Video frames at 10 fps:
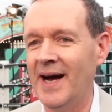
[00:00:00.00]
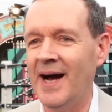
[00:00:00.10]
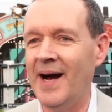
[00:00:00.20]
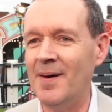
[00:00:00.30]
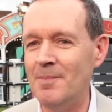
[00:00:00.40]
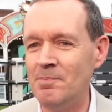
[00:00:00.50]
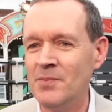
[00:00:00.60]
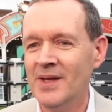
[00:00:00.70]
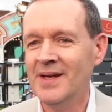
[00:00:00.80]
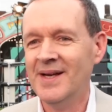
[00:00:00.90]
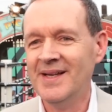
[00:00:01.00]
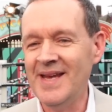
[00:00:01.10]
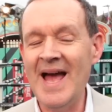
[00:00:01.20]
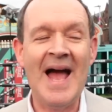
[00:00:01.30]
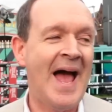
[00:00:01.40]
Um,
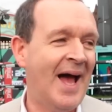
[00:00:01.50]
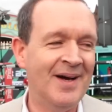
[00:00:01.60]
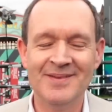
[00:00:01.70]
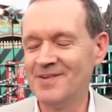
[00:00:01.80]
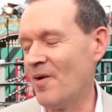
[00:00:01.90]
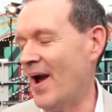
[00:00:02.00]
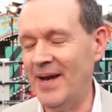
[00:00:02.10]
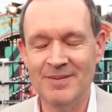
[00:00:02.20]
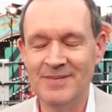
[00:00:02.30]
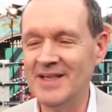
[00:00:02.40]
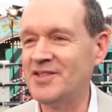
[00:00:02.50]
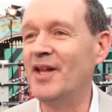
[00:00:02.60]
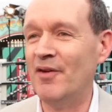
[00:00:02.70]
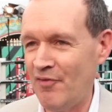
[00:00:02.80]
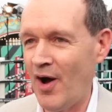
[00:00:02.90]
yeah, great. Let's
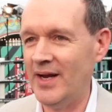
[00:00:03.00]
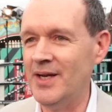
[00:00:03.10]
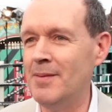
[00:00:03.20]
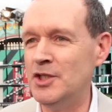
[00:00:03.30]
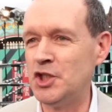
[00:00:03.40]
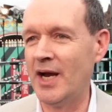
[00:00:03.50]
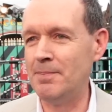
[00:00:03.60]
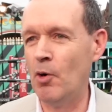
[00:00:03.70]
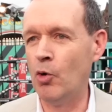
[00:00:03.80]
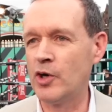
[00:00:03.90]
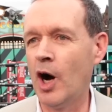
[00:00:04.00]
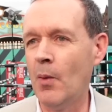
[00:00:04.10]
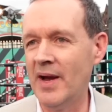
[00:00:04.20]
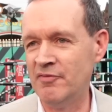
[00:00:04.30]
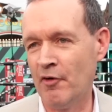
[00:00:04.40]
see the fight. Him and Jake Paul. Can't
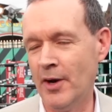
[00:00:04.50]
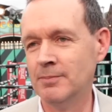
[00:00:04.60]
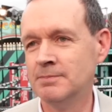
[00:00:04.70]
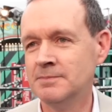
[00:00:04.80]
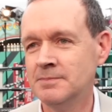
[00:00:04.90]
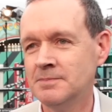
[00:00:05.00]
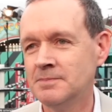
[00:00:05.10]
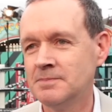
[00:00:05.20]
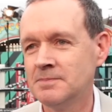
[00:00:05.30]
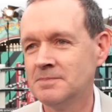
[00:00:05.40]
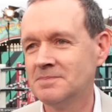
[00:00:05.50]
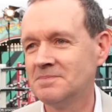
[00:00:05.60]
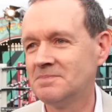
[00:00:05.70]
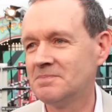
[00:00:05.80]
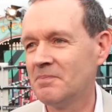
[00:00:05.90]
wait for it. Well, Adam, I
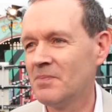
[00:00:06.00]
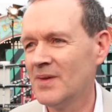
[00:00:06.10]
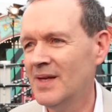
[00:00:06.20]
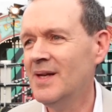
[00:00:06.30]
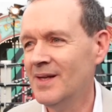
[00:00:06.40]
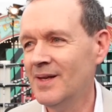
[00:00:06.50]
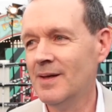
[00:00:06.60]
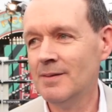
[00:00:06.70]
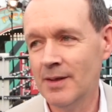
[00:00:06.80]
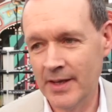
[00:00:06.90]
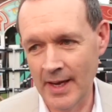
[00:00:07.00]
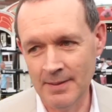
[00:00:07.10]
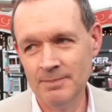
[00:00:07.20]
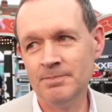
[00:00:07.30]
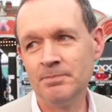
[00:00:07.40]
think you've got to go shoot off and do your job
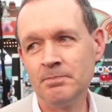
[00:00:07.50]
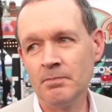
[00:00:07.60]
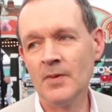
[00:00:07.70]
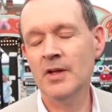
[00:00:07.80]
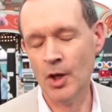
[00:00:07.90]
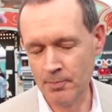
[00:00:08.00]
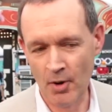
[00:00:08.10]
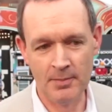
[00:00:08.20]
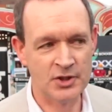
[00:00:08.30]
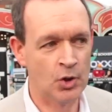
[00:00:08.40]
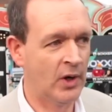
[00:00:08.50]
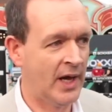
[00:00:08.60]
now. Thank you. No problem at all.